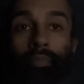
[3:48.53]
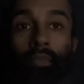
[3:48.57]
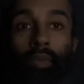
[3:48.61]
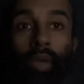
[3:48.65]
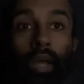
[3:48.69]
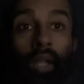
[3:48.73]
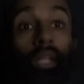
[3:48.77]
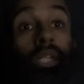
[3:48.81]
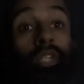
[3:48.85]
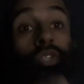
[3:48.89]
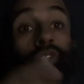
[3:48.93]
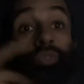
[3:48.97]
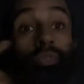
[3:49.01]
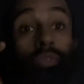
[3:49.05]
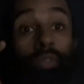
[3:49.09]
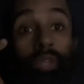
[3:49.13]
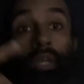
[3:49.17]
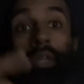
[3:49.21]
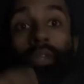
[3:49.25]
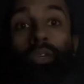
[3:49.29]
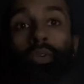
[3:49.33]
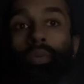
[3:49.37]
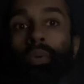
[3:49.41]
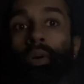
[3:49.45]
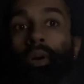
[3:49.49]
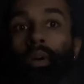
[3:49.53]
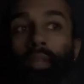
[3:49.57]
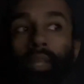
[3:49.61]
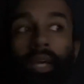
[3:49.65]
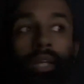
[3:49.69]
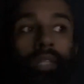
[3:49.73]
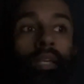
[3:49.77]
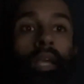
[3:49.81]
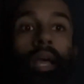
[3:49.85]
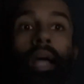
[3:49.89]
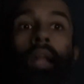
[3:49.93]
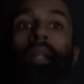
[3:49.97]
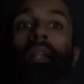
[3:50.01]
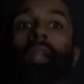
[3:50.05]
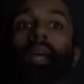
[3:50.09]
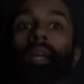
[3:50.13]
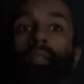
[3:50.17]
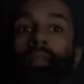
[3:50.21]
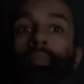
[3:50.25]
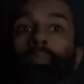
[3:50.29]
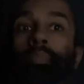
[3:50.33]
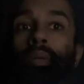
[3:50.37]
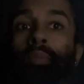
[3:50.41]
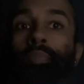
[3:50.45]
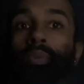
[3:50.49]
At least you think you are. That's kind of like
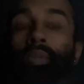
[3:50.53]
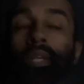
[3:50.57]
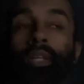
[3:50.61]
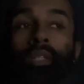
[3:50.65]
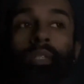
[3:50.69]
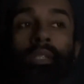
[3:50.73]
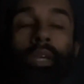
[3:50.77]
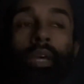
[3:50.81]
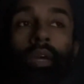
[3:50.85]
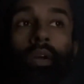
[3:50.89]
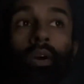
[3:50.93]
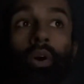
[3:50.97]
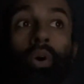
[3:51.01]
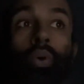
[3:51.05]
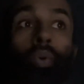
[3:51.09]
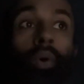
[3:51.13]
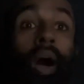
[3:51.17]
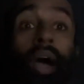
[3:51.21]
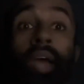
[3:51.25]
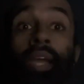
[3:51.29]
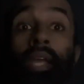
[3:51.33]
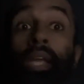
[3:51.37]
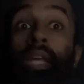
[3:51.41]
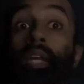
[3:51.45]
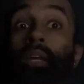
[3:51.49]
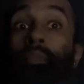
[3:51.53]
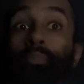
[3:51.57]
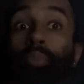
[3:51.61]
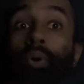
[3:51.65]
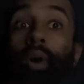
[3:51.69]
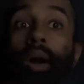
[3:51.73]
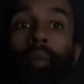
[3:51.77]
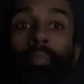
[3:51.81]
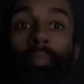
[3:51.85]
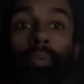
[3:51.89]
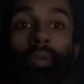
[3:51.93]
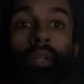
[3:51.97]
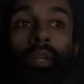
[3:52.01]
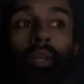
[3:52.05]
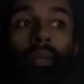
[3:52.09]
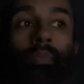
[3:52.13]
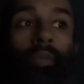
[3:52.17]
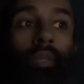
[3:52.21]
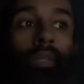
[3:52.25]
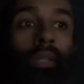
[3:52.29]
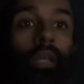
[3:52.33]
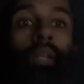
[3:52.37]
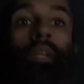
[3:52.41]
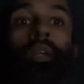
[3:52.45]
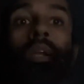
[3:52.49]
the people that say, oh, I eat properly.
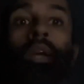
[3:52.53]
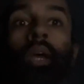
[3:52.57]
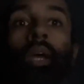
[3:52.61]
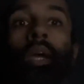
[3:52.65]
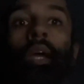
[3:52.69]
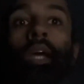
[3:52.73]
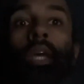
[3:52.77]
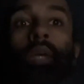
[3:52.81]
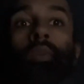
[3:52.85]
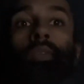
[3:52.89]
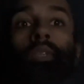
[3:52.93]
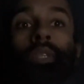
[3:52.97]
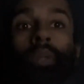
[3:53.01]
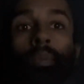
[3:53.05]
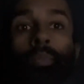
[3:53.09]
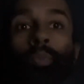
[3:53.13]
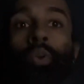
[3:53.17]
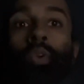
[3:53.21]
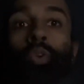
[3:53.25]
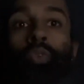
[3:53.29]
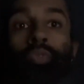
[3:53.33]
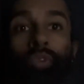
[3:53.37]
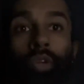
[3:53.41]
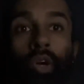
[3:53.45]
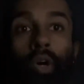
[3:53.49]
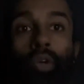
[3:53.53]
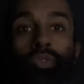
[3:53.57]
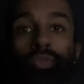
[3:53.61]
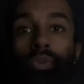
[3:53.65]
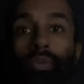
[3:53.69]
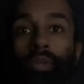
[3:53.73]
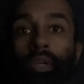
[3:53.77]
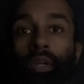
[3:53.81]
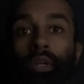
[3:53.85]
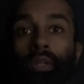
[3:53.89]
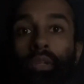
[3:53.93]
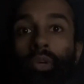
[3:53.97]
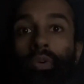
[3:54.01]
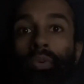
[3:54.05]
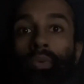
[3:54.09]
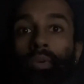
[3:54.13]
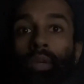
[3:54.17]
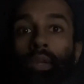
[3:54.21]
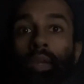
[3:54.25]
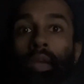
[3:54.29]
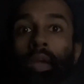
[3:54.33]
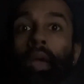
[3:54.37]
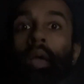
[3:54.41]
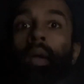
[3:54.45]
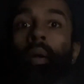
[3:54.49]
But then if someone who knows what they're
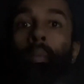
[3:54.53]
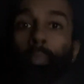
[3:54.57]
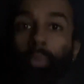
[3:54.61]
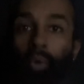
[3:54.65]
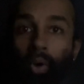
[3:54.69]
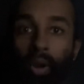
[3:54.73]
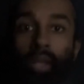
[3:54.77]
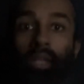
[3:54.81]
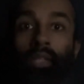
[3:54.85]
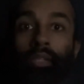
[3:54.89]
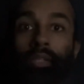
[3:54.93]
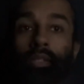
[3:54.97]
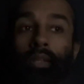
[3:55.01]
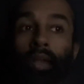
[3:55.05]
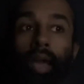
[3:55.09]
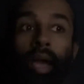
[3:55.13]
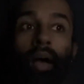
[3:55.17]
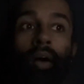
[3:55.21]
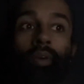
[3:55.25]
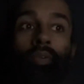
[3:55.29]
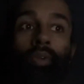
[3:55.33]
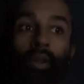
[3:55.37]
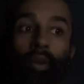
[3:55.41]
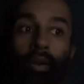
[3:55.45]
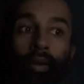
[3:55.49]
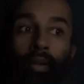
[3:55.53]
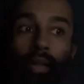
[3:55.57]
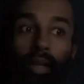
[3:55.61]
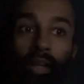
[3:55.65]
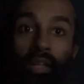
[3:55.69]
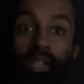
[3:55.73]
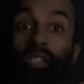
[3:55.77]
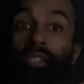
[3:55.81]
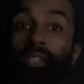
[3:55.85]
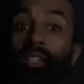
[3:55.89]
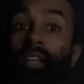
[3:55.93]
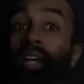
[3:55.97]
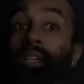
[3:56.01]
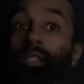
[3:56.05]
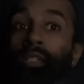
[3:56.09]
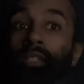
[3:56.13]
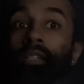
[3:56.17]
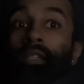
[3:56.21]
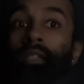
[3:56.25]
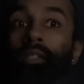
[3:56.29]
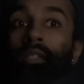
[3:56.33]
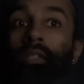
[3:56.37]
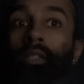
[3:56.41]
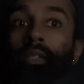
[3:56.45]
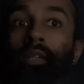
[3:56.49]
doing breaks down and
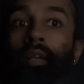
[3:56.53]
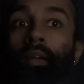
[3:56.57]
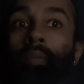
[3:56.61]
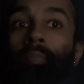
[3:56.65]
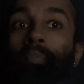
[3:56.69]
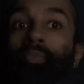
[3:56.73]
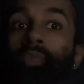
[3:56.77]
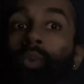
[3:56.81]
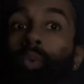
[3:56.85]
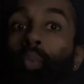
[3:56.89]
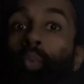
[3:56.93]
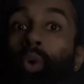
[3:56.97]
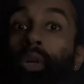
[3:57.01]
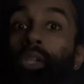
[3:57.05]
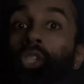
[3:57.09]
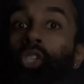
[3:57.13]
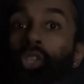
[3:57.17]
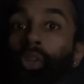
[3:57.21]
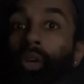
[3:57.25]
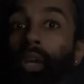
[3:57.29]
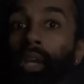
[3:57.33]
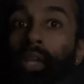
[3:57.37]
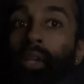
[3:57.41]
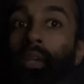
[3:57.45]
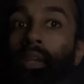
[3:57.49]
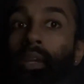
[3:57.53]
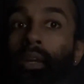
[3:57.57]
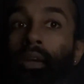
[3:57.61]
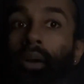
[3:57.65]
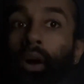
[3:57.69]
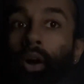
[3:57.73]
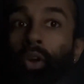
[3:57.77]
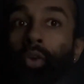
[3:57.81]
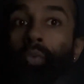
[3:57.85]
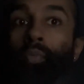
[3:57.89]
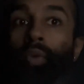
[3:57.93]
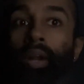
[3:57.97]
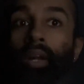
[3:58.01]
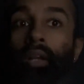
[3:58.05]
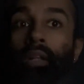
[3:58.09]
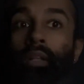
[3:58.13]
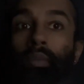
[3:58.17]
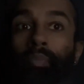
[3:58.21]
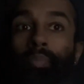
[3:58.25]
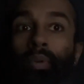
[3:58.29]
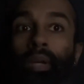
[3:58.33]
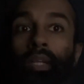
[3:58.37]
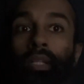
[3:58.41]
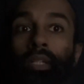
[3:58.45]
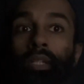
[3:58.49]
assesses what you're eating on a regular
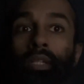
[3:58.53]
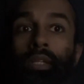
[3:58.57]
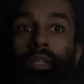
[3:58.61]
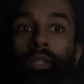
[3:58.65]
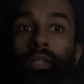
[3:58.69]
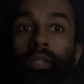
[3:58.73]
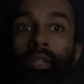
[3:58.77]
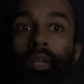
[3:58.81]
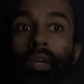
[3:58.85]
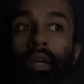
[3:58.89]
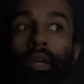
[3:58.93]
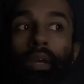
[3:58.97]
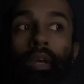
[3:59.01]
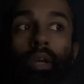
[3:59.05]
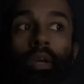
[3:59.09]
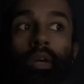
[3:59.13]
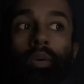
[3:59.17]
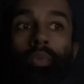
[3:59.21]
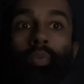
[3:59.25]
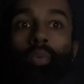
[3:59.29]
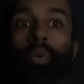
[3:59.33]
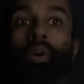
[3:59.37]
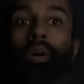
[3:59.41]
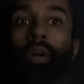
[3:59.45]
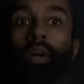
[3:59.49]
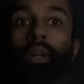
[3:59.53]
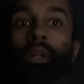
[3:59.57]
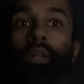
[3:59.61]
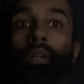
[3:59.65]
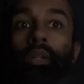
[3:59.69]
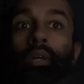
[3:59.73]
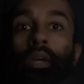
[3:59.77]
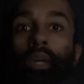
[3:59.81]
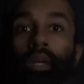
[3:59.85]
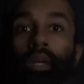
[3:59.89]
basis, we're going to look